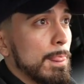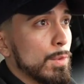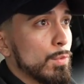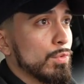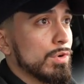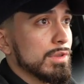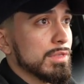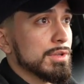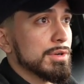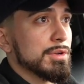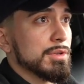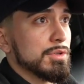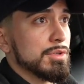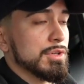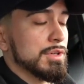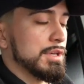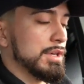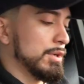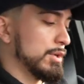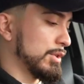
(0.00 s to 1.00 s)
we're literally
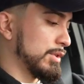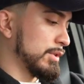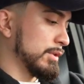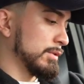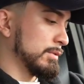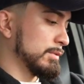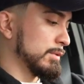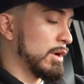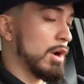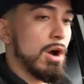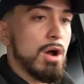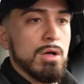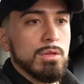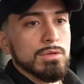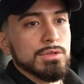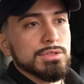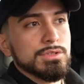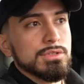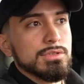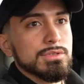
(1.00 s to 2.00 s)
here at the
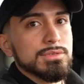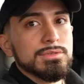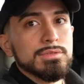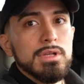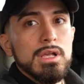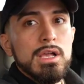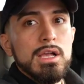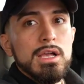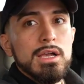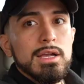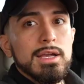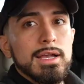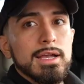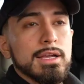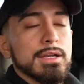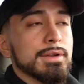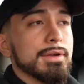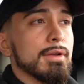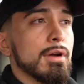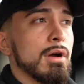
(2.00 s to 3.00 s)
college,
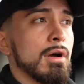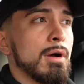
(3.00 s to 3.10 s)
and